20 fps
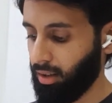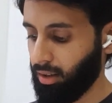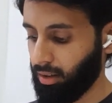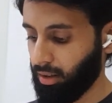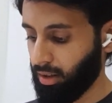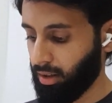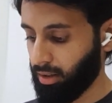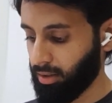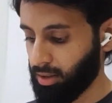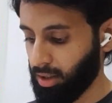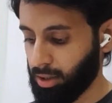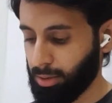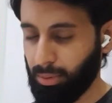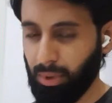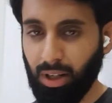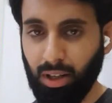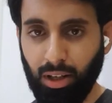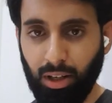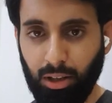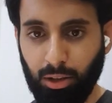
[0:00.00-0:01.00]
and there are
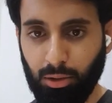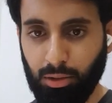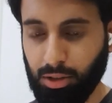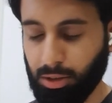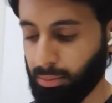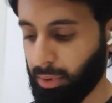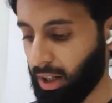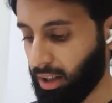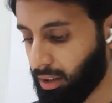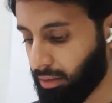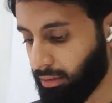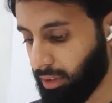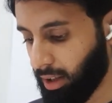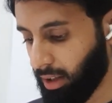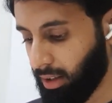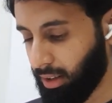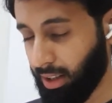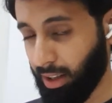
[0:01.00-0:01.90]
6B and 8Q respectively.